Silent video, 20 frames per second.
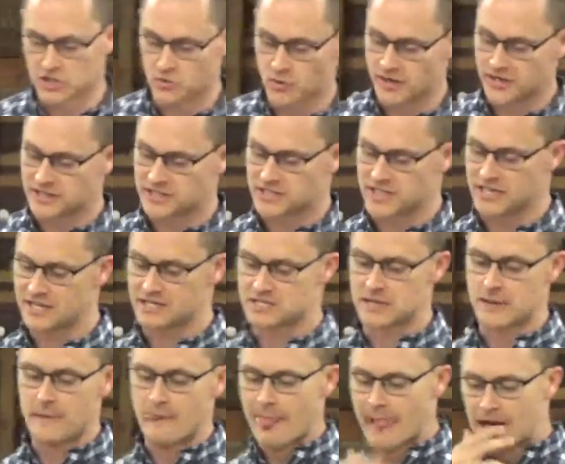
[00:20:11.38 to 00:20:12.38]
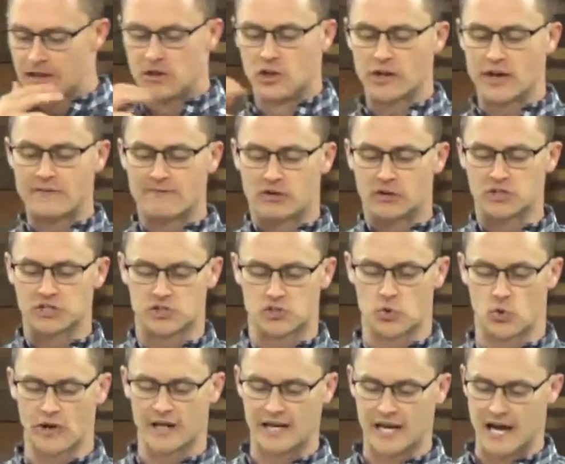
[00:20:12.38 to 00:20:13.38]
Look what he says. Look at
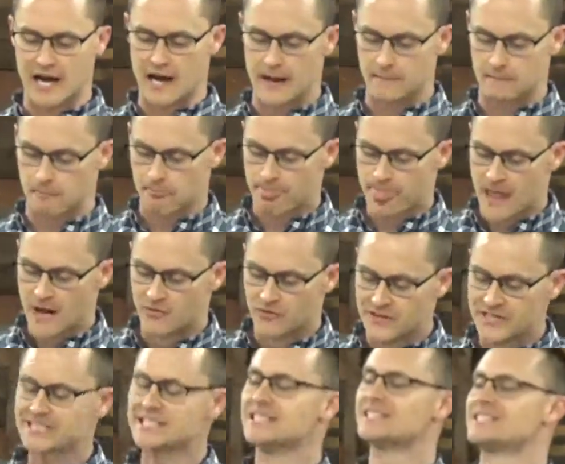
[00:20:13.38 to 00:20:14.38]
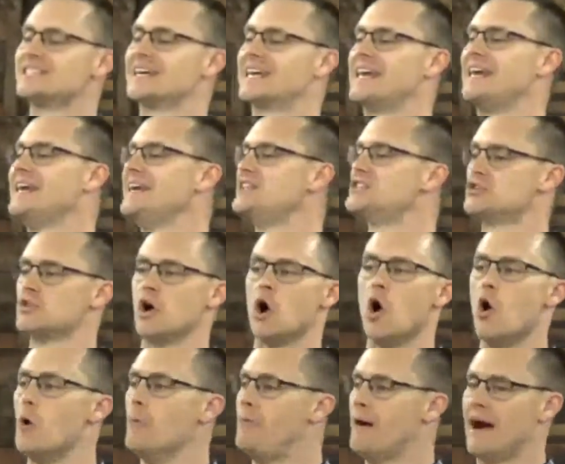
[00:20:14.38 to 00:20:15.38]
verse 29. This is the key to the
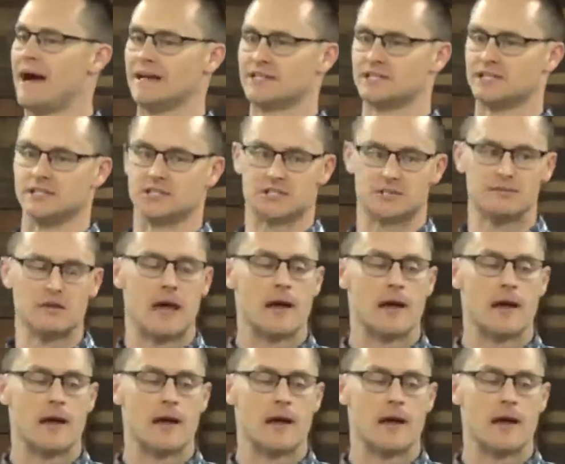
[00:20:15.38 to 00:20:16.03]
whole passage.